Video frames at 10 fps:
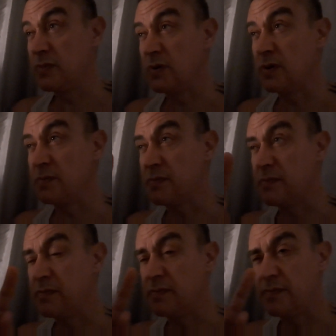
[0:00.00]
like
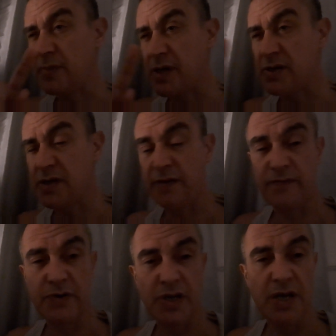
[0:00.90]

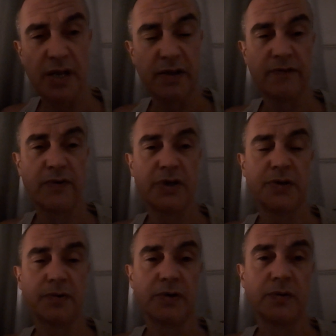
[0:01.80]
pestiferous
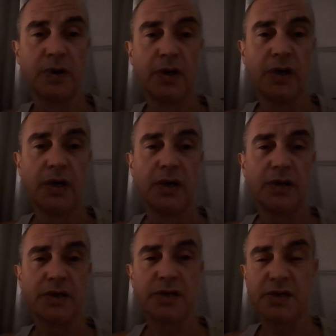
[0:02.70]
individual,
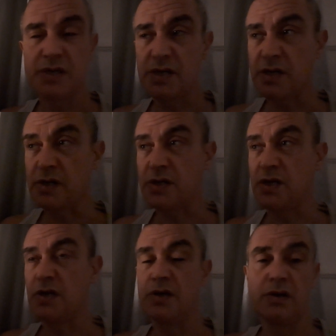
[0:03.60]
this
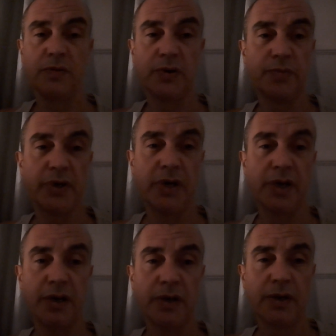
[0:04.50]
disgusting human
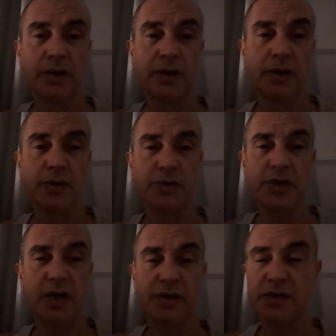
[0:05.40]
being, who is
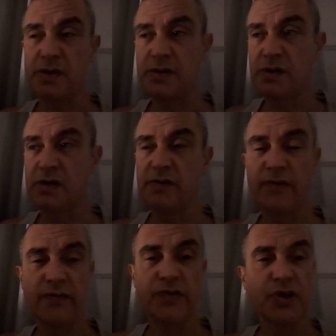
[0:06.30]
the antithesis
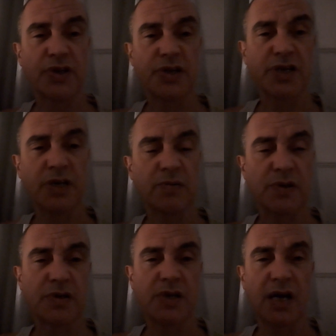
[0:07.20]
of everything that
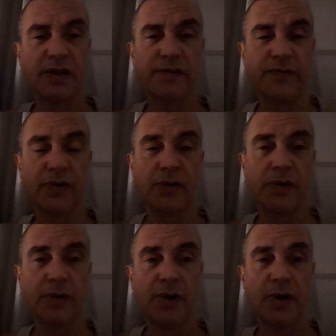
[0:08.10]
Shelter stands
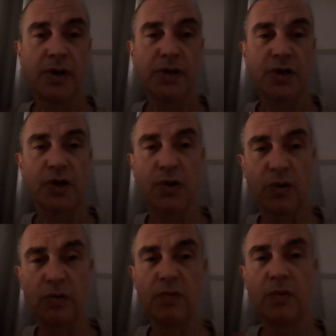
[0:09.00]
for, to
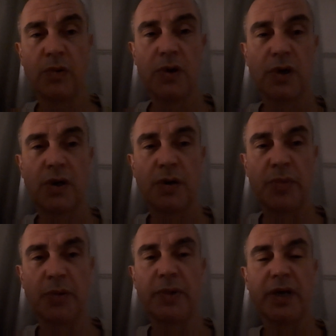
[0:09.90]
call
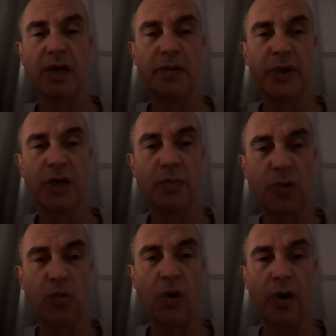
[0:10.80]
Public Enemy
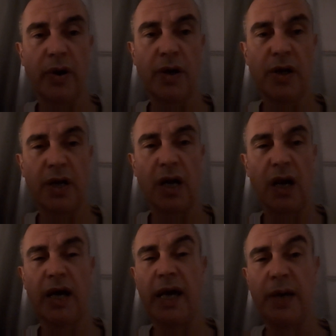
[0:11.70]
number one and
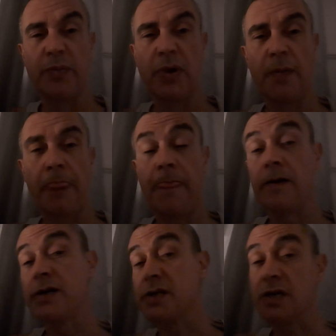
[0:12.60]
claim
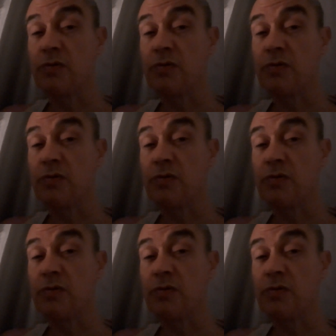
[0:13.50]
that I said I